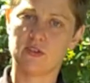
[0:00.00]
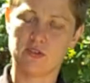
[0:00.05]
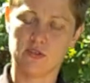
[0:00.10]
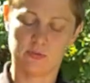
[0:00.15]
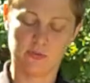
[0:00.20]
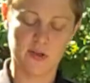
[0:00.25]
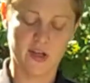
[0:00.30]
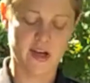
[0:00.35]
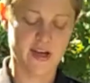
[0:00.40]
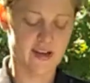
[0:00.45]

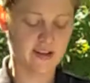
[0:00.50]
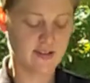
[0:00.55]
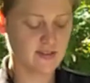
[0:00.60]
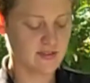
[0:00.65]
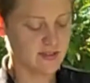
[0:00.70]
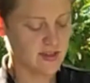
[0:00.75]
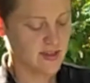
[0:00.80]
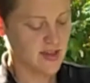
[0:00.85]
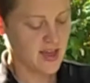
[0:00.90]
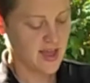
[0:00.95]
supplies,
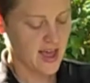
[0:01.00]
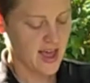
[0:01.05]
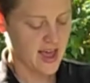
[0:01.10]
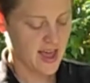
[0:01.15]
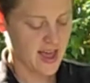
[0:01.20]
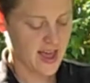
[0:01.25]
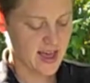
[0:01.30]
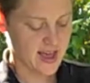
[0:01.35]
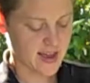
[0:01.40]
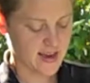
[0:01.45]

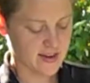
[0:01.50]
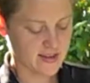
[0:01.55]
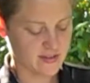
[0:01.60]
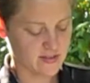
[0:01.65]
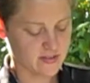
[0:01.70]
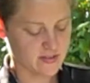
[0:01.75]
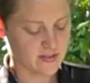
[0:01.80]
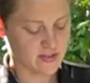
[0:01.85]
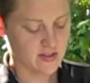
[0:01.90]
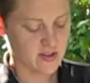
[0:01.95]
and
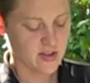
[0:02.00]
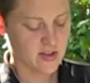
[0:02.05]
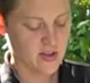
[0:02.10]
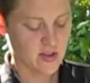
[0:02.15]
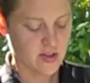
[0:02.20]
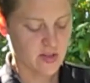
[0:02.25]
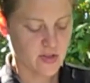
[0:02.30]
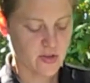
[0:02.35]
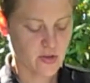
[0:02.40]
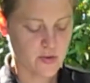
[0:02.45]

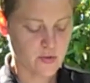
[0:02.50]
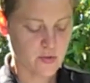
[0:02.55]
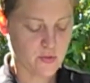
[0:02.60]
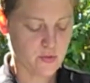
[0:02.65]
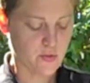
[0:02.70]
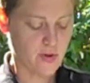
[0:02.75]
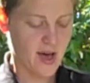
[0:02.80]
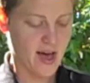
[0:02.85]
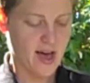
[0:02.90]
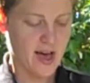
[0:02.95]
you
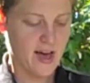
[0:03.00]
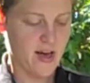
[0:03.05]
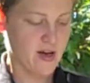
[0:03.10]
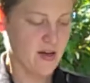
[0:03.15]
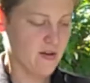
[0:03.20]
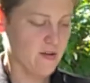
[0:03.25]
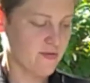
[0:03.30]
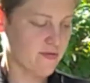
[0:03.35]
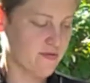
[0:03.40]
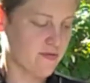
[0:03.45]

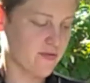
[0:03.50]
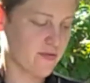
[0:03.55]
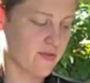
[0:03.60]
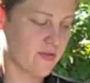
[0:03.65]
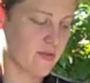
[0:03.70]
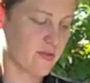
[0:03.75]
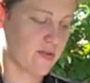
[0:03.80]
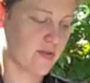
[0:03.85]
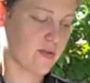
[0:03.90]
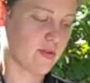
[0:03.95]
have
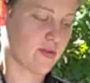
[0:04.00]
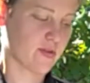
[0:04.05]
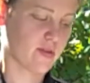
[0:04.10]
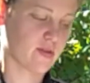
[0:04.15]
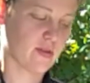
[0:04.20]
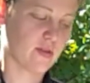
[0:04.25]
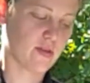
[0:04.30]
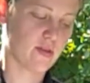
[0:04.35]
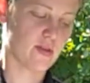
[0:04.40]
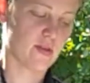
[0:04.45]

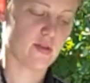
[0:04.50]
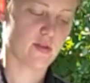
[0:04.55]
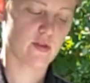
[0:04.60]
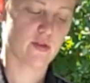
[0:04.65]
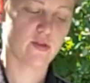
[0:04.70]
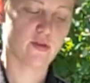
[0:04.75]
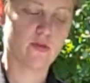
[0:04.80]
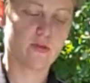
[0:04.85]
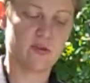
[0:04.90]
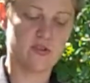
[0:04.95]

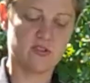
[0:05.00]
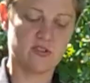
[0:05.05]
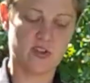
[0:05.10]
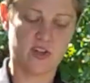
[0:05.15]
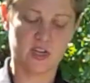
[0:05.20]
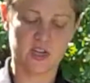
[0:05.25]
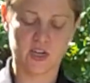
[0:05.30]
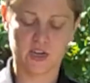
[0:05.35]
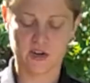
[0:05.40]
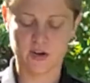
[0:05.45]
your
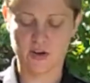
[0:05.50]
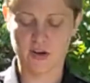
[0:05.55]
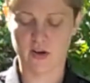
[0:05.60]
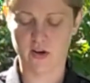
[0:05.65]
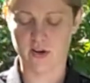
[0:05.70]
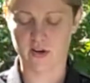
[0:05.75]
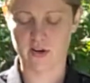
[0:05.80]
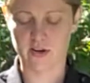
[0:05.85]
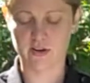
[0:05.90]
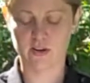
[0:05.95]
station
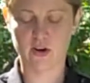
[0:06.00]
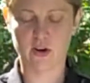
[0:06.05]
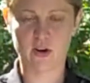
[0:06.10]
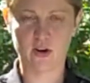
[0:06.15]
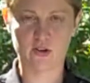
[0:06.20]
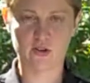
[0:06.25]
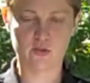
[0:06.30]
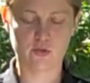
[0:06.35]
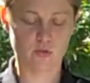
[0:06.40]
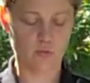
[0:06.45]
on
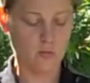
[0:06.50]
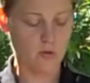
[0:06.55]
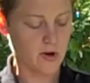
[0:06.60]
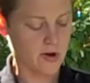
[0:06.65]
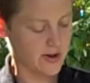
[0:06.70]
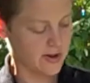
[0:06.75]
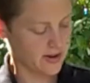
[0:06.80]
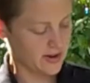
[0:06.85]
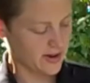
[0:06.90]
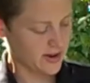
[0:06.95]
Karst 1
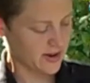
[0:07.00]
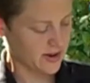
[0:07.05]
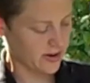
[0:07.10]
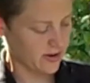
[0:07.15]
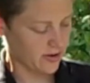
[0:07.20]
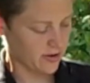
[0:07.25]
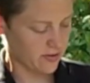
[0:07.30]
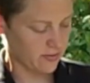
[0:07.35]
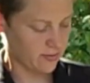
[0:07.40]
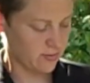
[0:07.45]

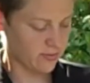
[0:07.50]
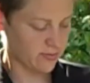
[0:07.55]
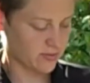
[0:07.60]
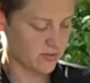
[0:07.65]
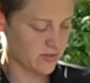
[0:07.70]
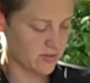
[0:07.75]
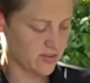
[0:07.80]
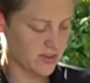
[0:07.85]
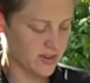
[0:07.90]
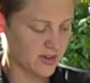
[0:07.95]
here,
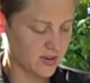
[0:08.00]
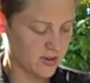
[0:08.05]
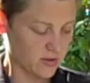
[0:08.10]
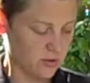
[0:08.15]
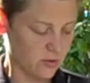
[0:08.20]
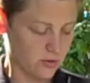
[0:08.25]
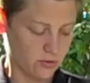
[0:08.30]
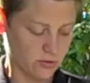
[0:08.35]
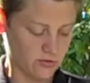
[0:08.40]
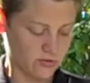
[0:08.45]

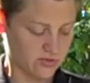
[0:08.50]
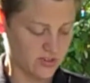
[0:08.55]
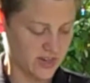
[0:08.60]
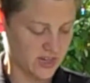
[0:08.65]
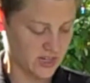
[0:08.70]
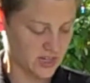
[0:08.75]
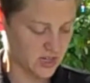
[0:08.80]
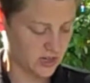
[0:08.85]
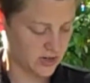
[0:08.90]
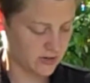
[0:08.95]
sinkhole
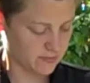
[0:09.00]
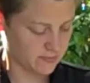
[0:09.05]
station.